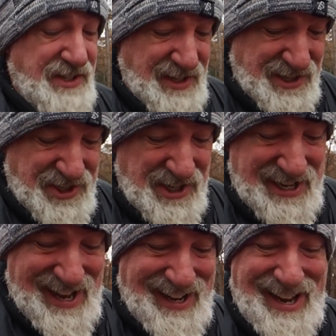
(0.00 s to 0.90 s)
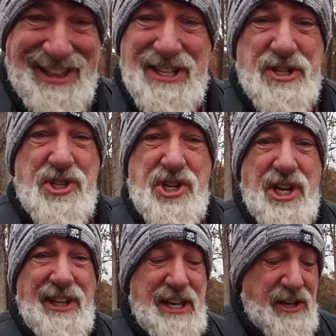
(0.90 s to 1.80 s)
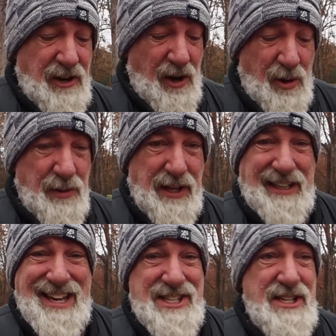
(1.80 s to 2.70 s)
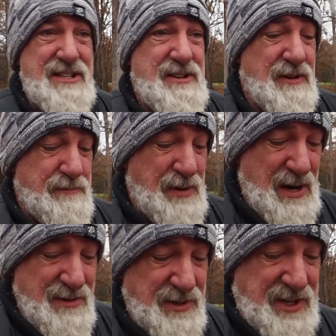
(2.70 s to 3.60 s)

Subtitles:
and it's just kind of got this chilly cold that gets into your bones,